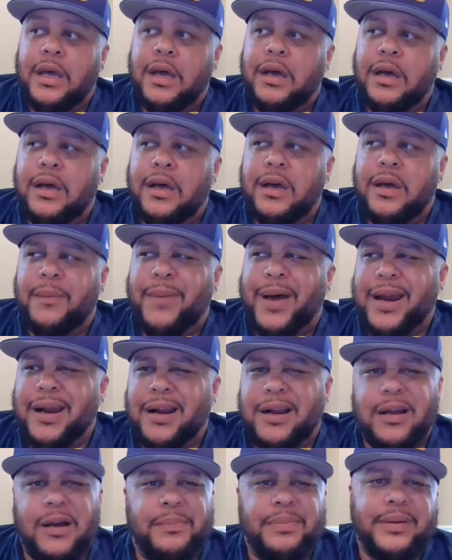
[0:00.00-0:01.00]
about
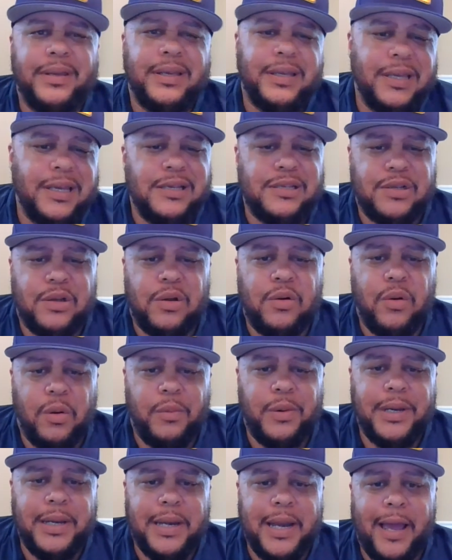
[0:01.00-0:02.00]
a couple of years ago
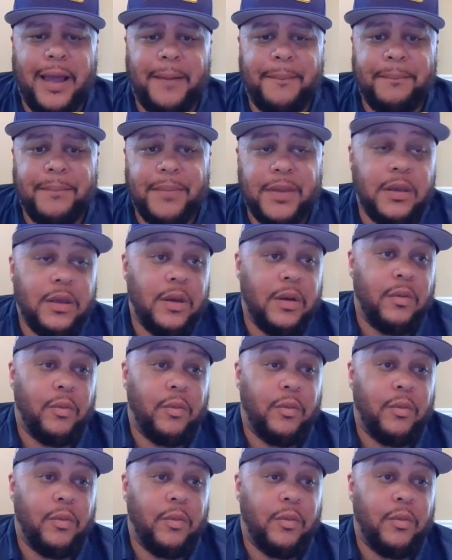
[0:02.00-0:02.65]
or whatnot.